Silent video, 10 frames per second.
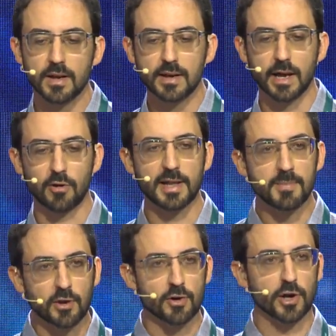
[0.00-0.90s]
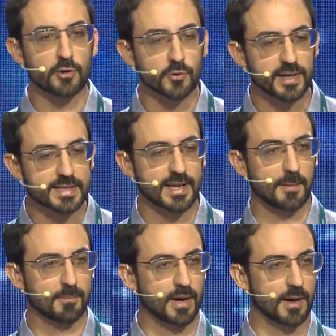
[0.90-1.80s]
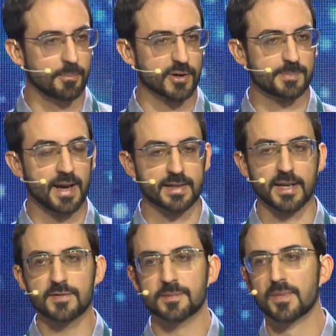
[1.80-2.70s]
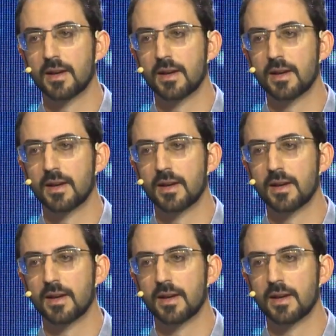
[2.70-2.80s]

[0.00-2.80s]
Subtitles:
Now, let me conclude with some perspectives.